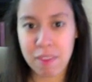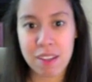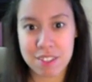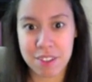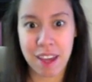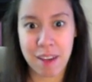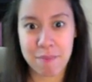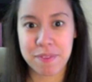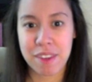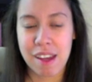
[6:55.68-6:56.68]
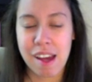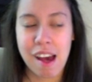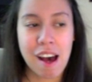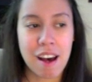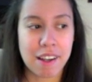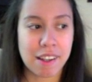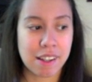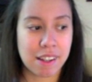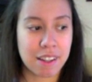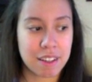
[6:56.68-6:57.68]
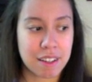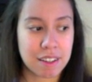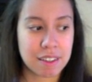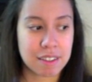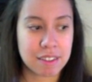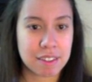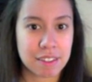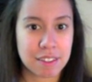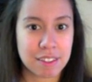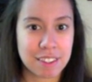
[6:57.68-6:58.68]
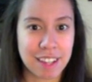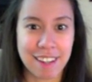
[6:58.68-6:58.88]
so yeah, uh, yeah,